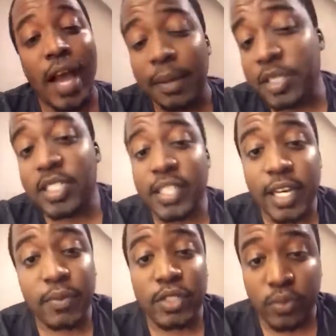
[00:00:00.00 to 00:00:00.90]
I'm just
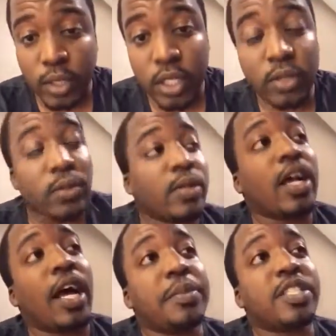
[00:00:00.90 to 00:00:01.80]
saying what's real.
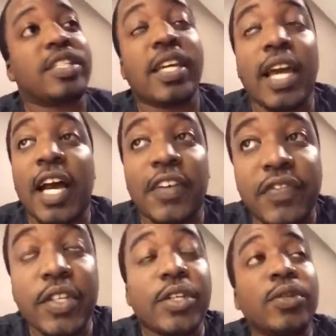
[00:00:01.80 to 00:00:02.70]
I'm just saying how I
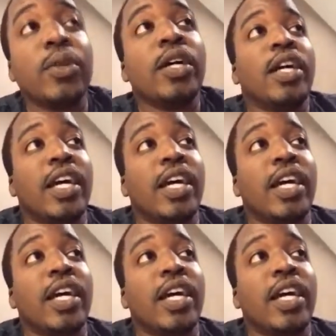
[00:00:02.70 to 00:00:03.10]
feel,